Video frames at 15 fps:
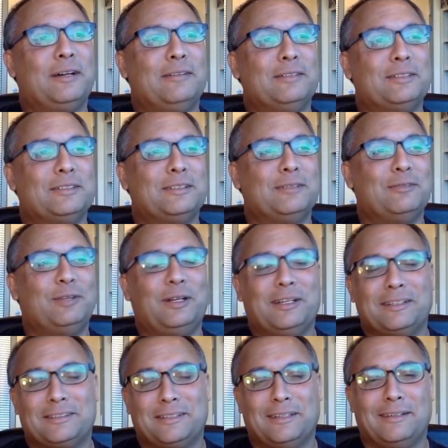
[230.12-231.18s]
obviously very
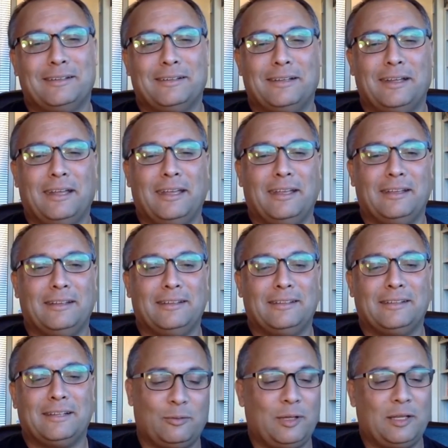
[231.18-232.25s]
excited, and
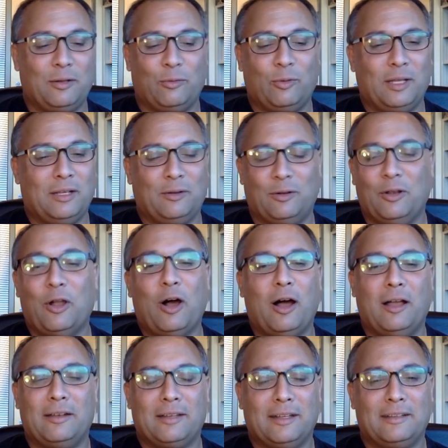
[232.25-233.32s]
whether win or
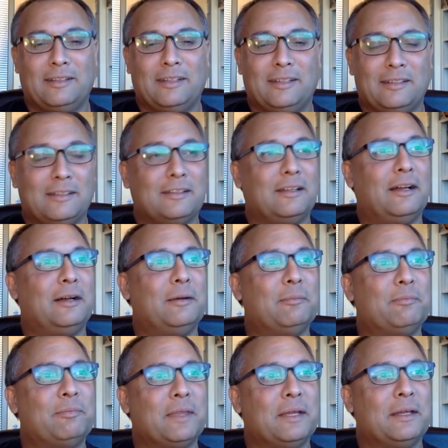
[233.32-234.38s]
not, I think
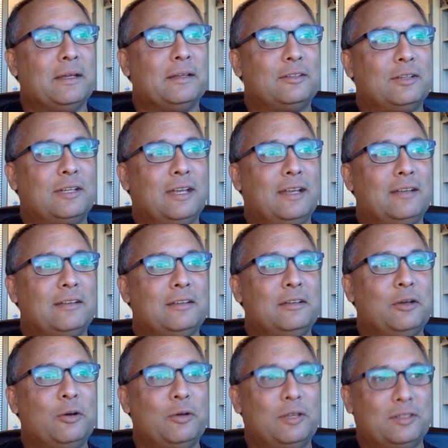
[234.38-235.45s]
to get
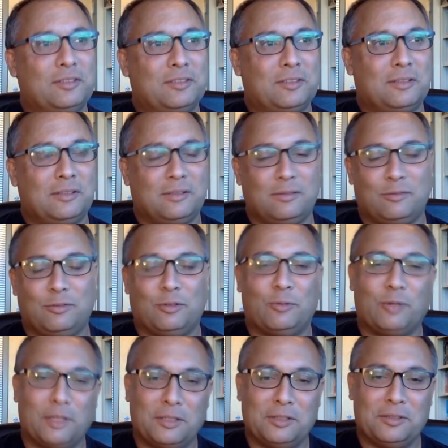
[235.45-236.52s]
noticed for
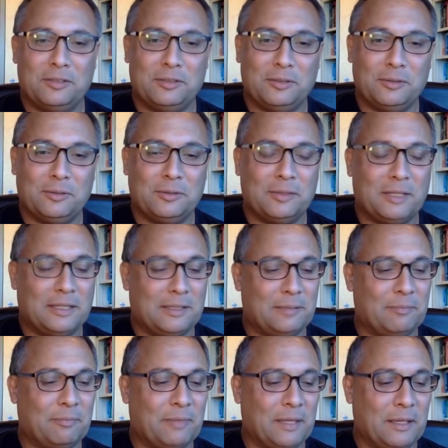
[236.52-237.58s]
what you do,
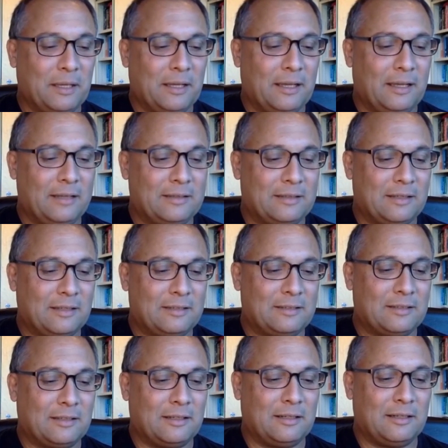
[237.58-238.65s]

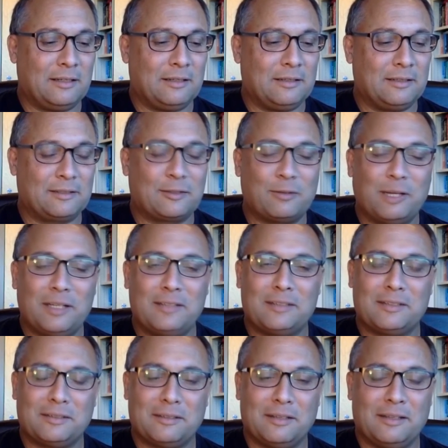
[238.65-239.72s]
it's great
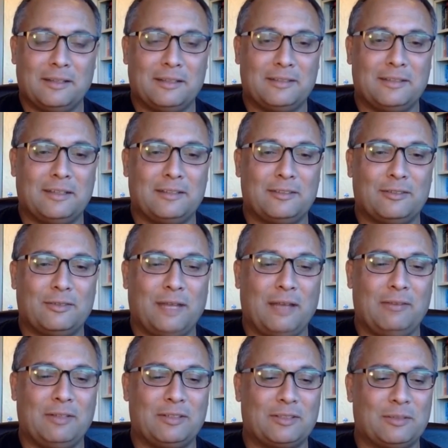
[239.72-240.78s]
in the sense of
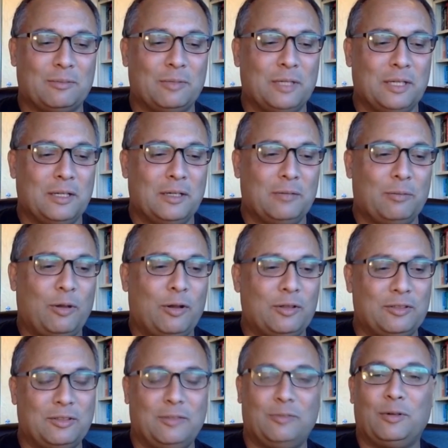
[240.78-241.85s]
having some
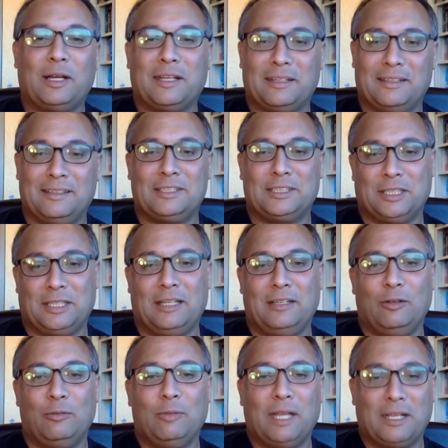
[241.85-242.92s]
positive recognition that
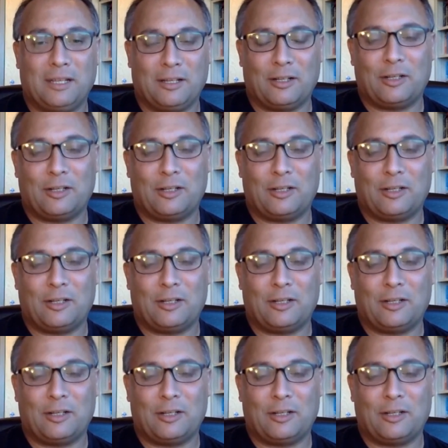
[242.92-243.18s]
you're making